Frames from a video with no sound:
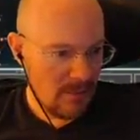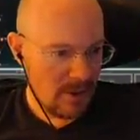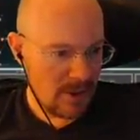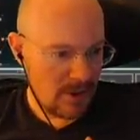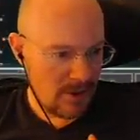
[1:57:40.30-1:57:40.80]

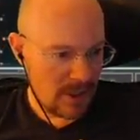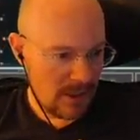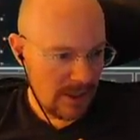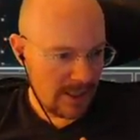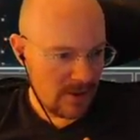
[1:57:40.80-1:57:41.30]
Pretty sure there's a
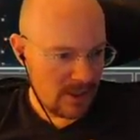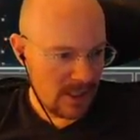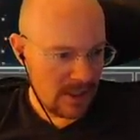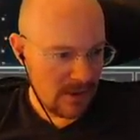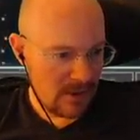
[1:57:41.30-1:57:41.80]
Lego
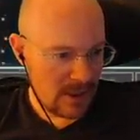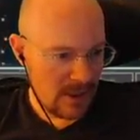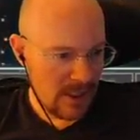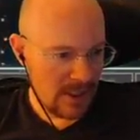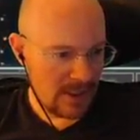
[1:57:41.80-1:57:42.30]
set that looks a
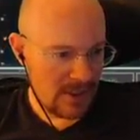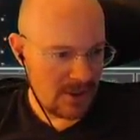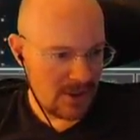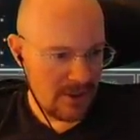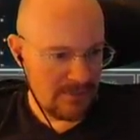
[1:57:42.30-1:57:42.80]
lot like this
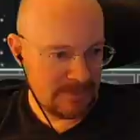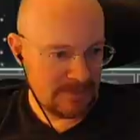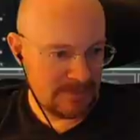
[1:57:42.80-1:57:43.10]
ship.